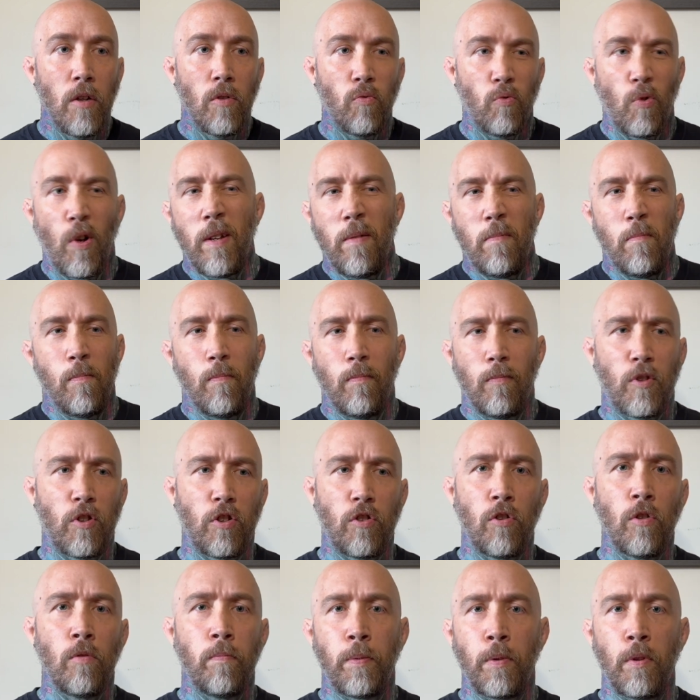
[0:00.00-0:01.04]
write
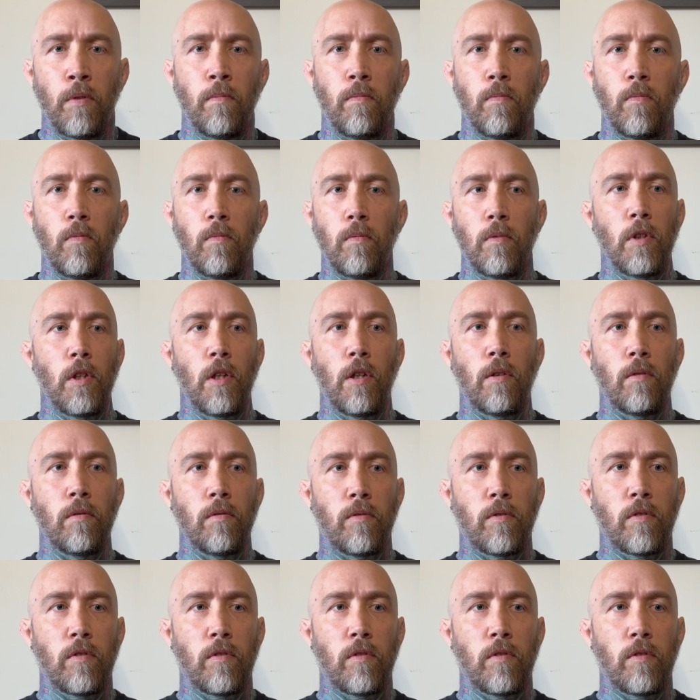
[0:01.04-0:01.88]
stupid little